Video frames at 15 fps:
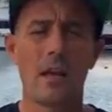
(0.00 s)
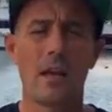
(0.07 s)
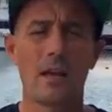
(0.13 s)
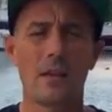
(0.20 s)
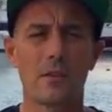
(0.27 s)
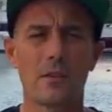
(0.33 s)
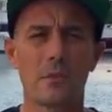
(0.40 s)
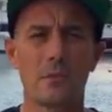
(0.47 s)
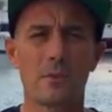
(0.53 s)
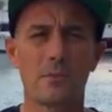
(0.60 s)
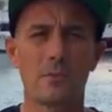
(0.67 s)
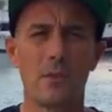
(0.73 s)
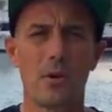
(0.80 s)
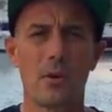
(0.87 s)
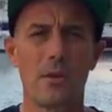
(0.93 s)
And the Scuba
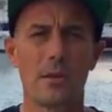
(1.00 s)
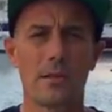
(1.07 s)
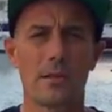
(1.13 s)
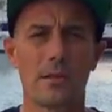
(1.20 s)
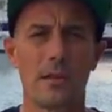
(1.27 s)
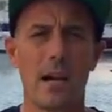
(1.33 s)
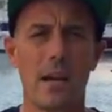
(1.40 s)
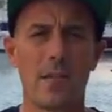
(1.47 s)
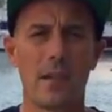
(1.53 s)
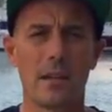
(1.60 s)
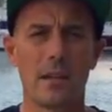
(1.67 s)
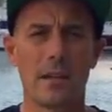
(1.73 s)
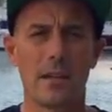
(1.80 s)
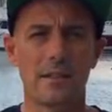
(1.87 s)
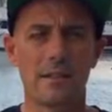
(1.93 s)
Explorer is a
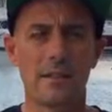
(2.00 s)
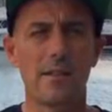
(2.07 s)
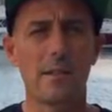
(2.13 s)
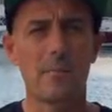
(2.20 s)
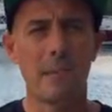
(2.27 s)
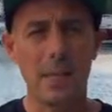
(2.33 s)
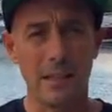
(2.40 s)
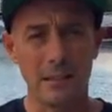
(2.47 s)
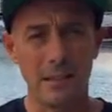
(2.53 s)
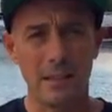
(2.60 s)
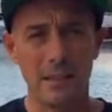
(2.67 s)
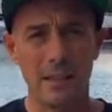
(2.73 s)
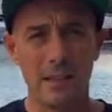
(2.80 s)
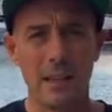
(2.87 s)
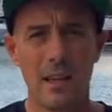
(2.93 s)
diver that is
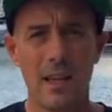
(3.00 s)
independent,